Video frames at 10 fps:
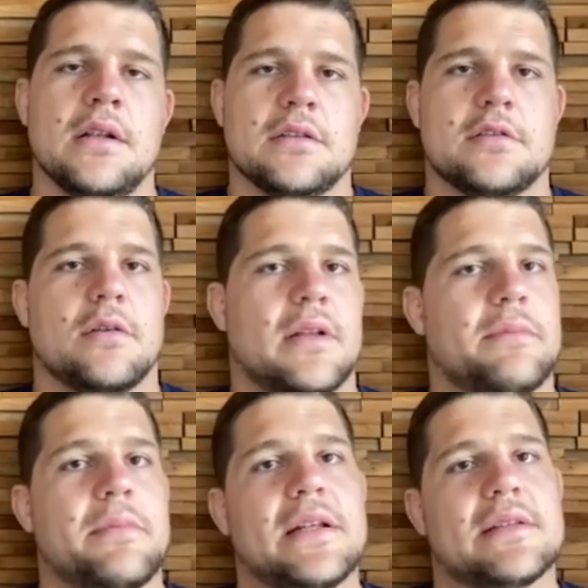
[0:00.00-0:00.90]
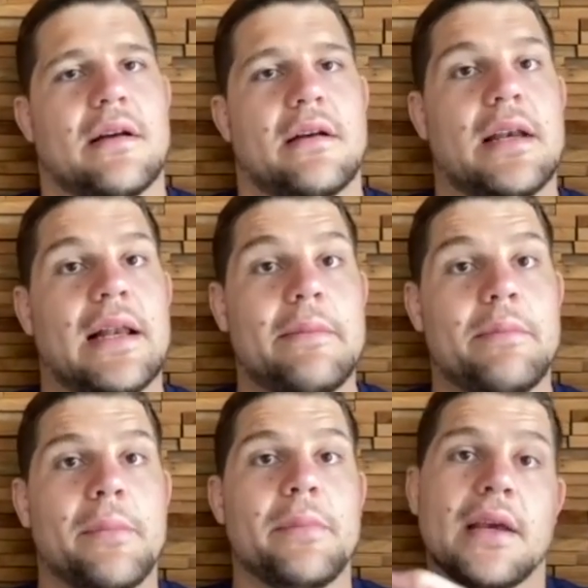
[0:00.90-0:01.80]
So that means like really
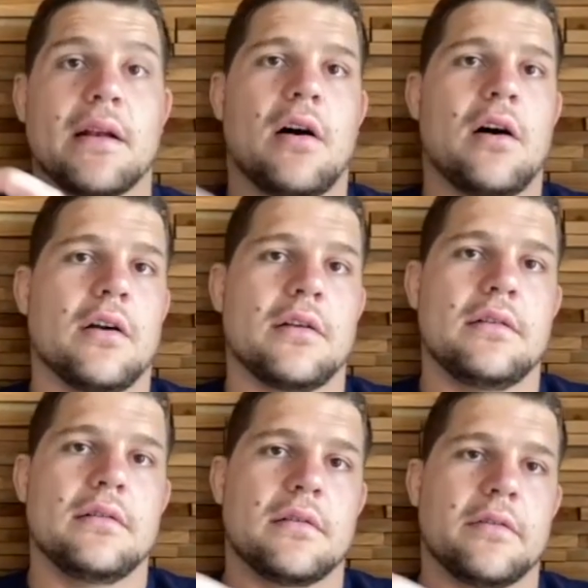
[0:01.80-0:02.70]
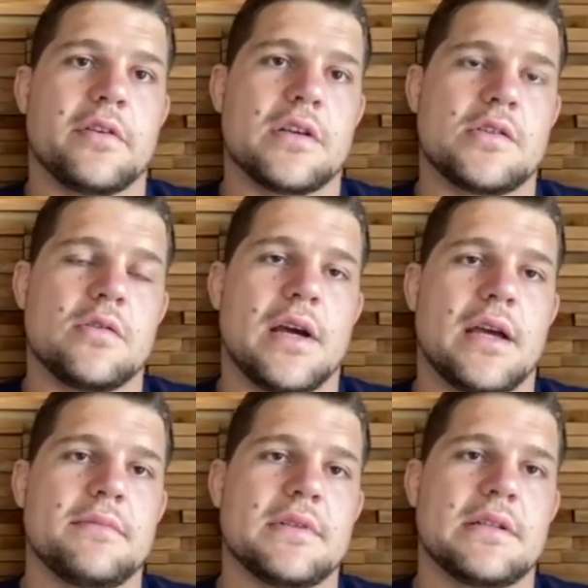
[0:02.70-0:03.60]
pumping it hard the first two
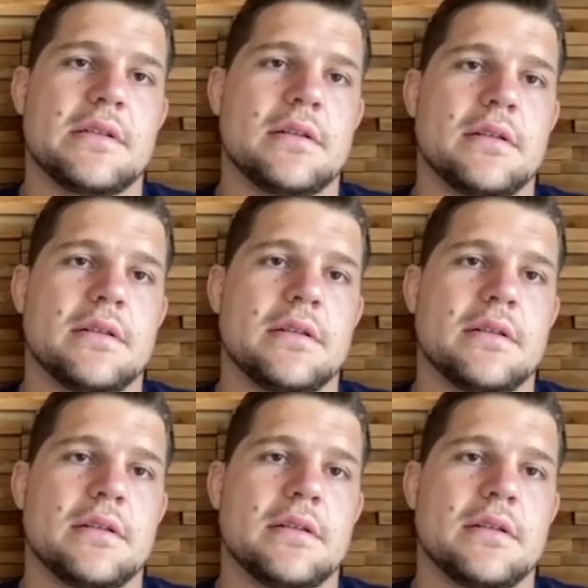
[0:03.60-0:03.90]
games.